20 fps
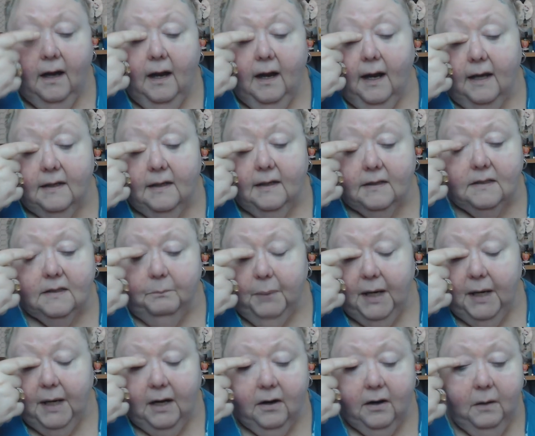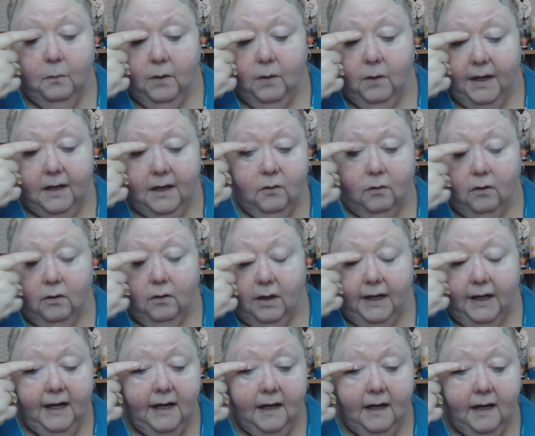and some periwinkle
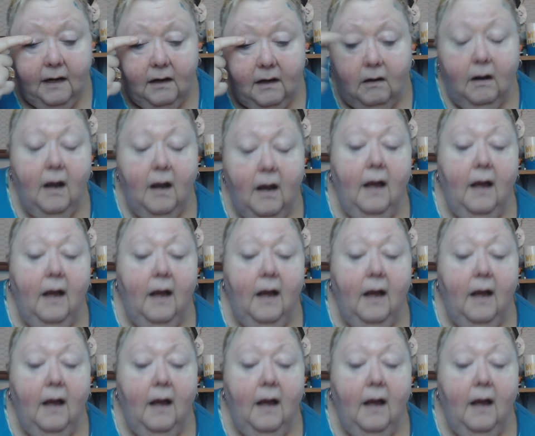here.